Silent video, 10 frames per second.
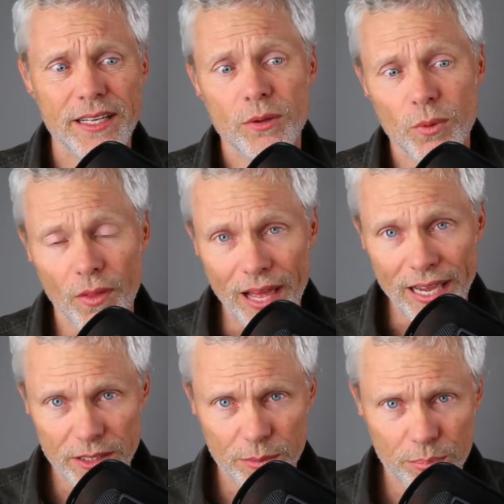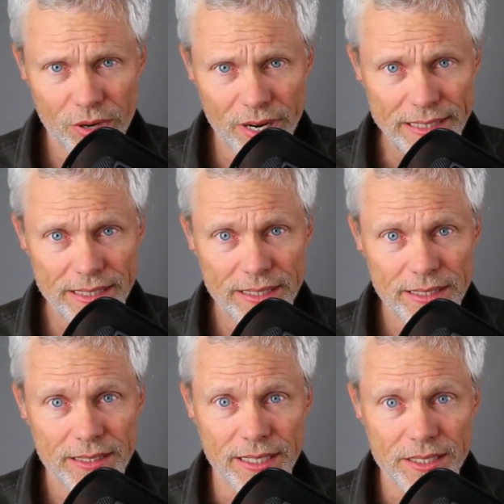well, that's the price.
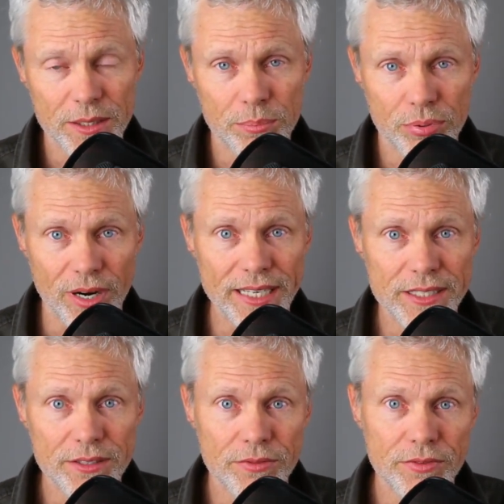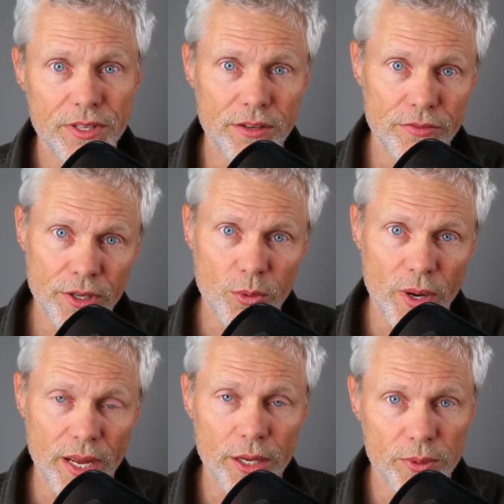That's the price of giving
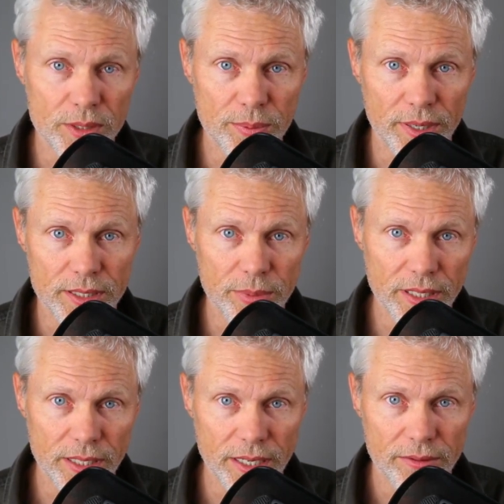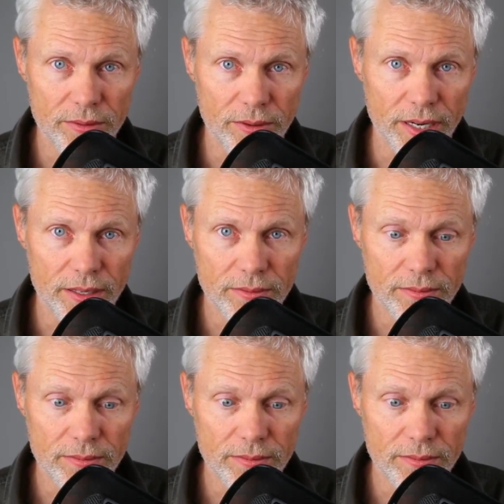away your responsibility, right?